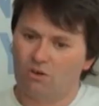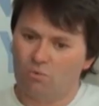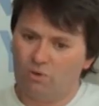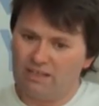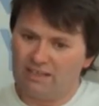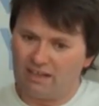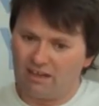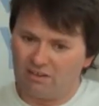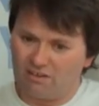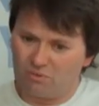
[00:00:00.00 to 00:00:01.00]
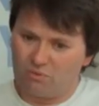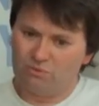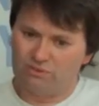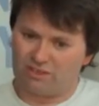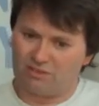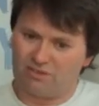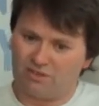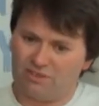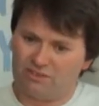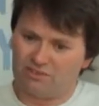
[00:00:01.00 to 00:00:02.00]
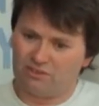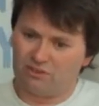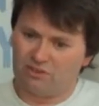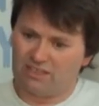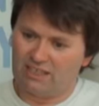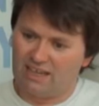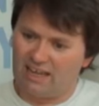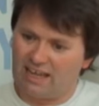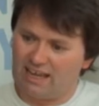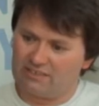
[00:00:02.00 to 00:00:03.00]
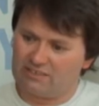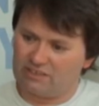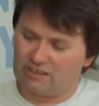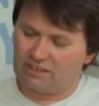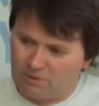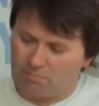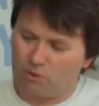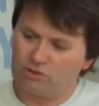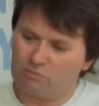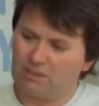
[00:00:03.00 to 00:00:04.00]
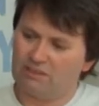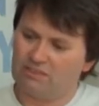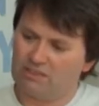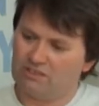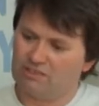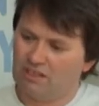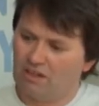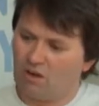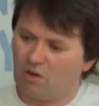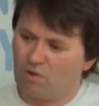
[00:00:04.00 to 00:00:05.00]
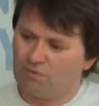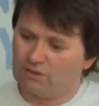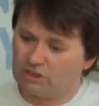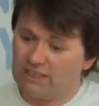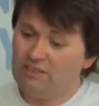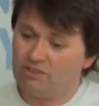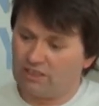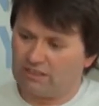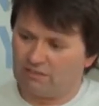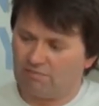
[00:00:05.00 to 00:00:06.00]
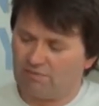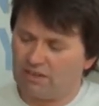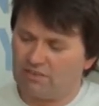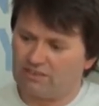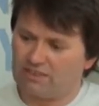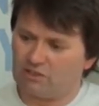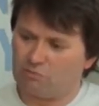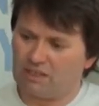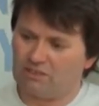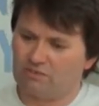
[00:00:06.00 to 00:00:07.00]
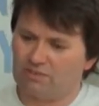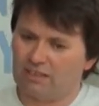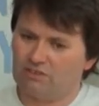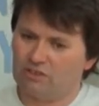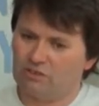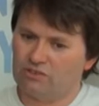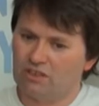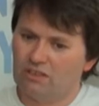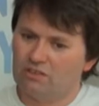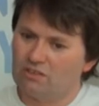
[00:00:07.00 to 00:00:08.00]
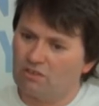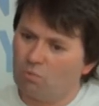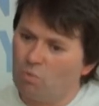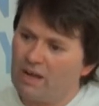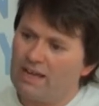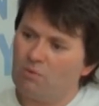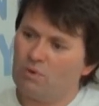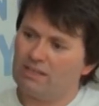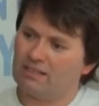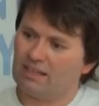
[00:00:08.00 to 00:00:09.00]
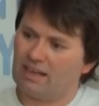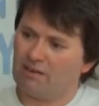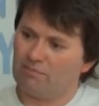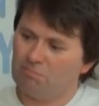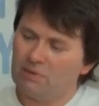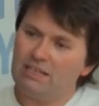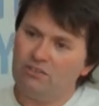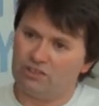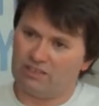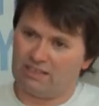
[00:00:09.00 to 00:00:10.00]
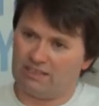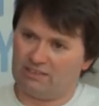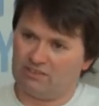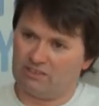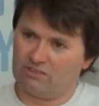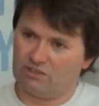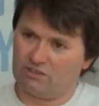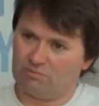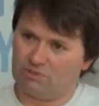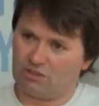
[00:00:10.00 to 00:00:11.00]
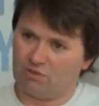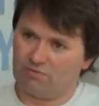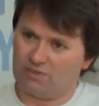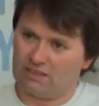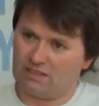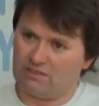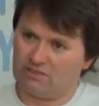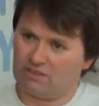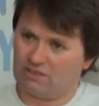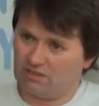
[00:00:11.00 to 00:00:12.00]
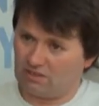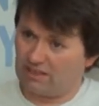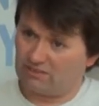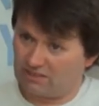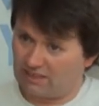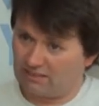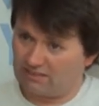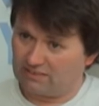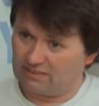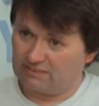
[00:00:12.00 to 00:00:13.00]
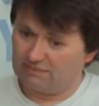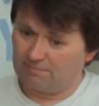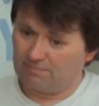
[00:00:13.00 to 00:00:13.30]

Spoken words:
we are also going to look at the possibilities of changing various aspects of land use where we can have major gains in terms of these externalities.